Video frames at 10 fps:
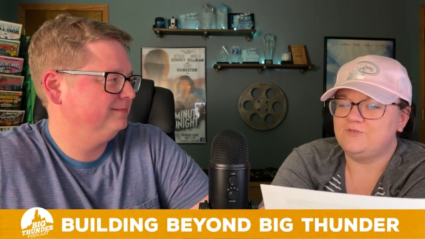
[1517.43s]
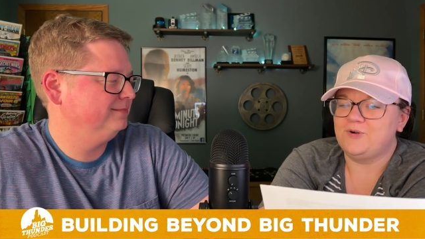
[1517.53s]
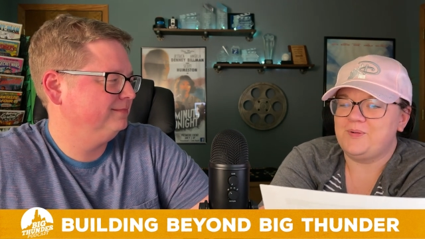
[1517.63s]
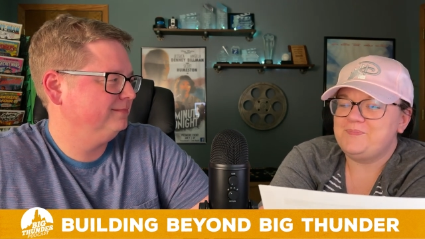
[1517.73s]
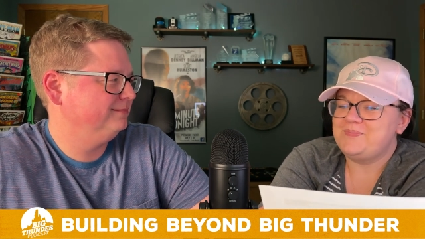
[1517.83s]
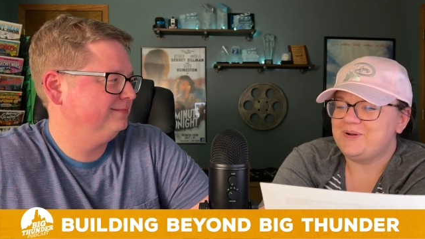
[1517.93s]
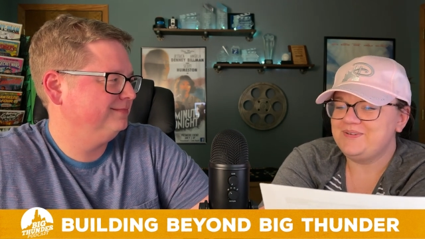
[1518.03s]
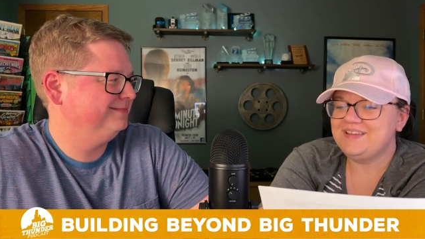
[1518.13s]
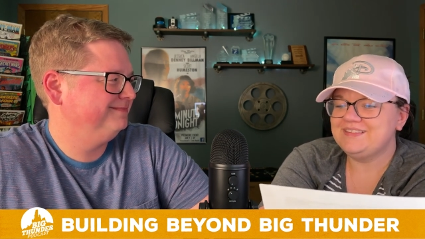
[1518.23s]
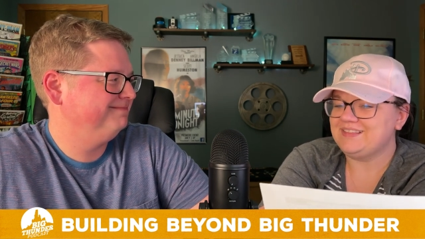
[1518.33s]

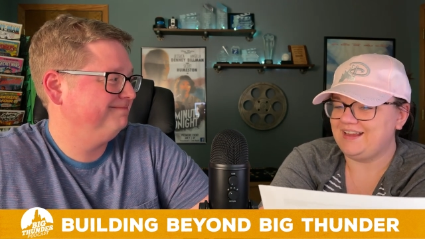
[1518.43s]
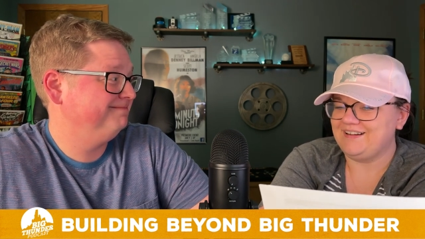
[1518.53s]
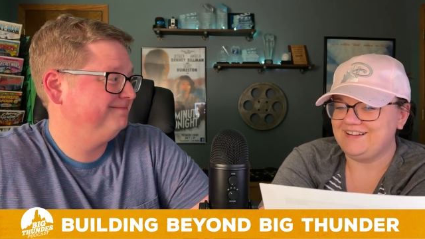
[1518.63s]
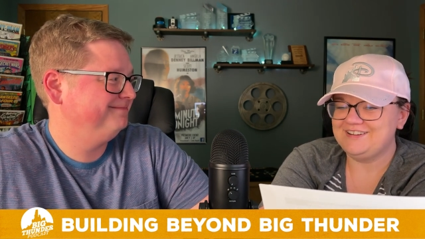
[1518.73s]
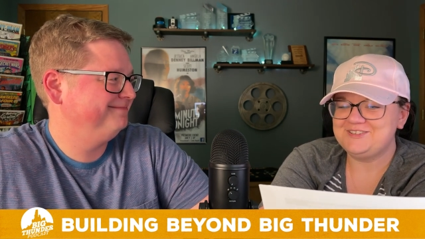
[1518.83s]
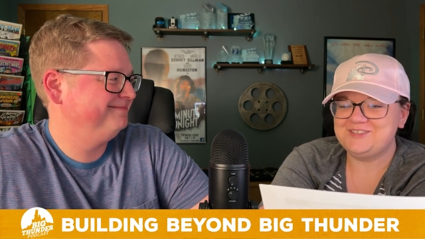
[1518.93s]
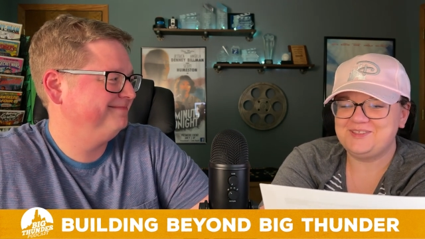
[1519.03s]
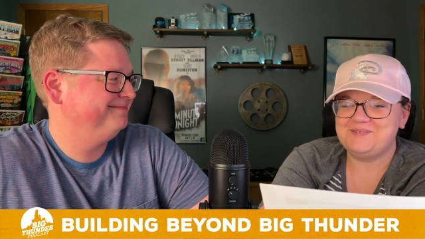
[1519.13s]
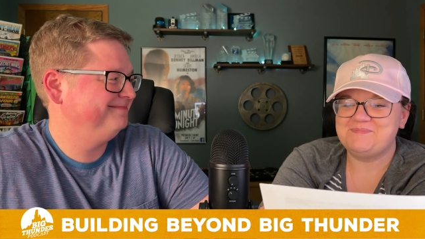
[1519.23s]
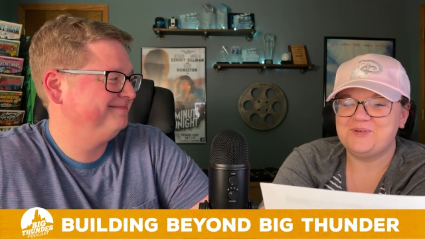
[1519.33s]
Speaker 1: foreboding lair
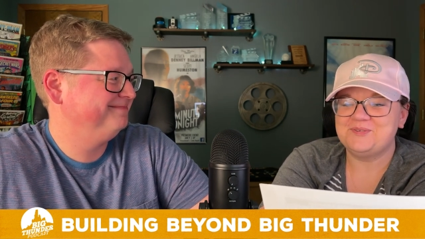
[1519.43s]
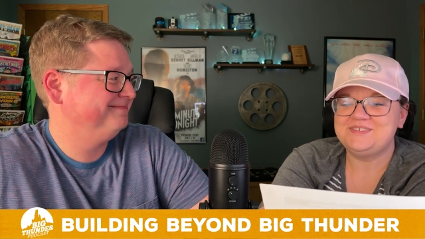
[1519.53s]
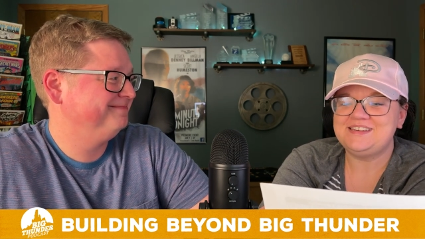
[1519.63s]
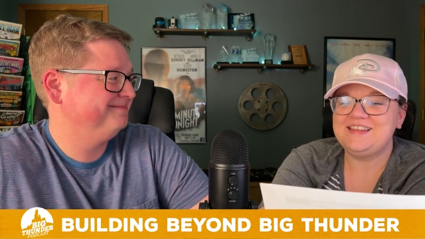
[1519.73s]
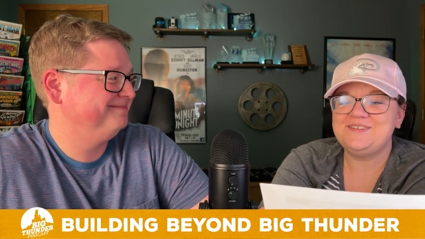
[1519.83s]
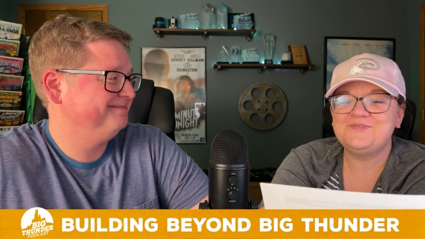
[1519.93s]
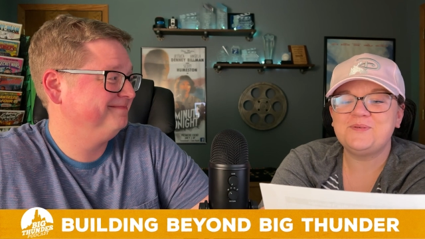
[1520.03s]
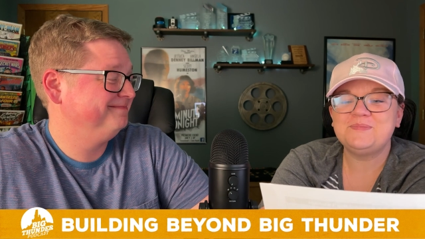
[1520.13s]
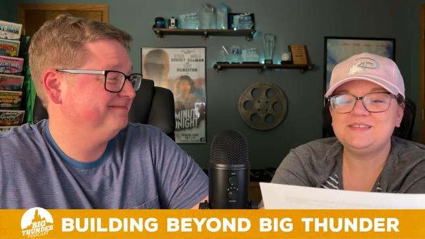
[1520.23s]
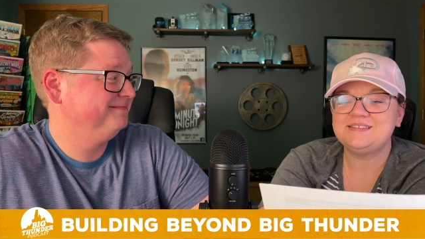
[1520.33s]
to the most
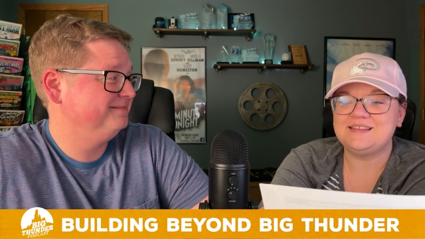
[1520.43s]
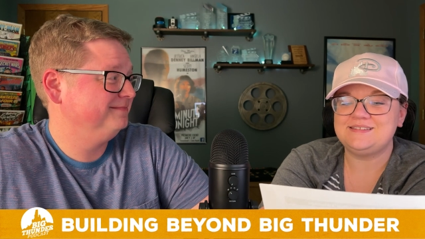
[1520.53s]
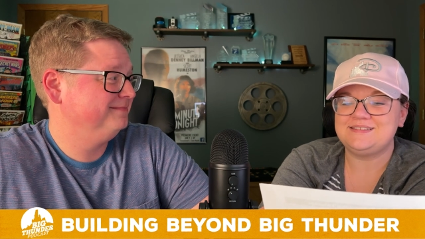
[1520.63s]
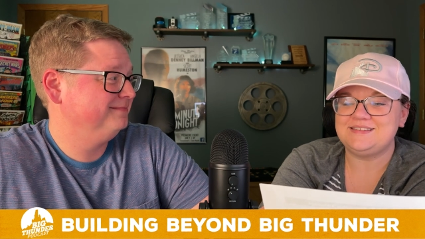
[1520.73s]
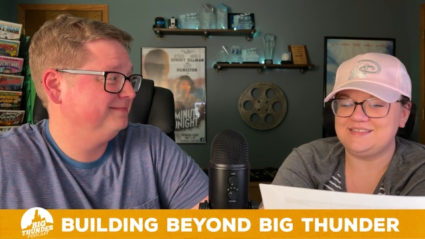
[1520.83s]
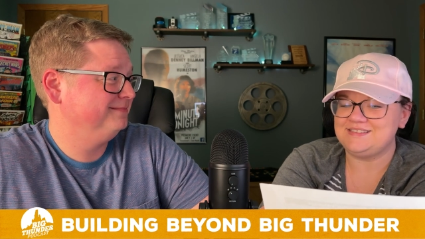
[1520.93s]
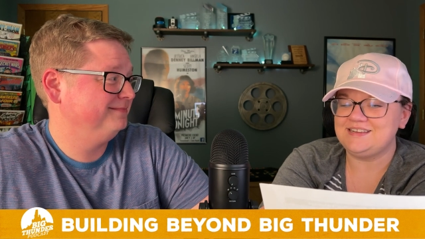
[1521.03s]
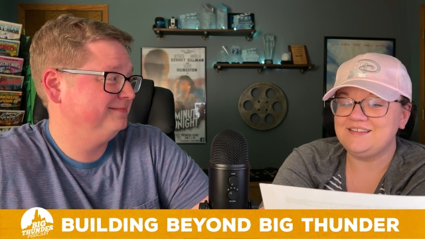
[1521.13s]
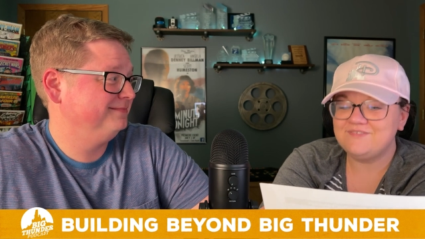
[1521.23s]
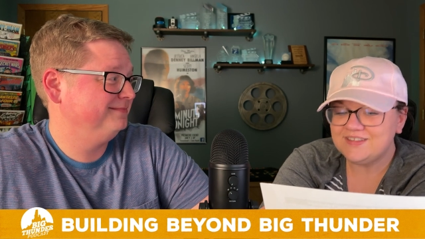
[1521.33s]
infamous
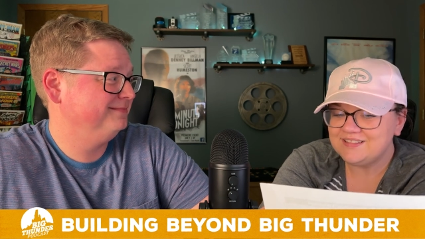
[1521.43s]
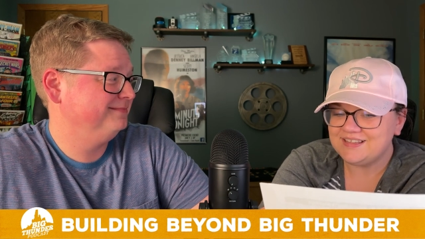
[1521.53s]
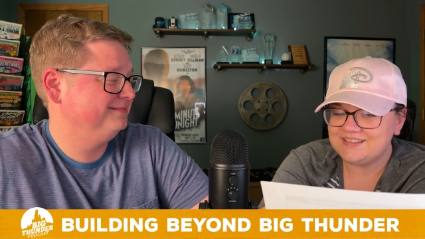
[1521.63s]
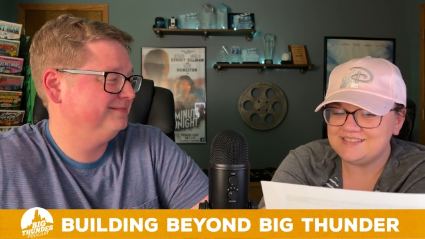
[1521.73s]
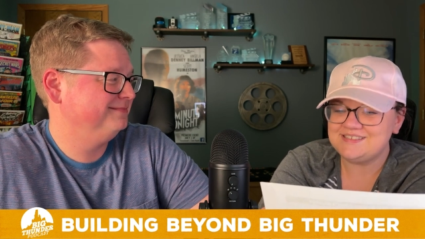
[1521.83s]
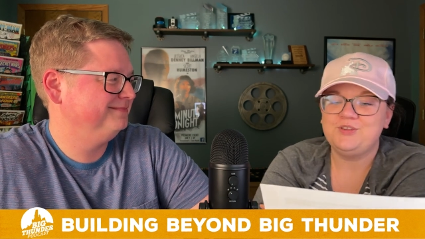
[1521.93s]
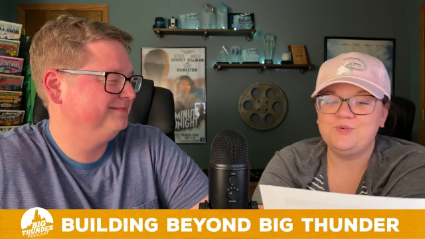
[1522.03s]
Disney villains.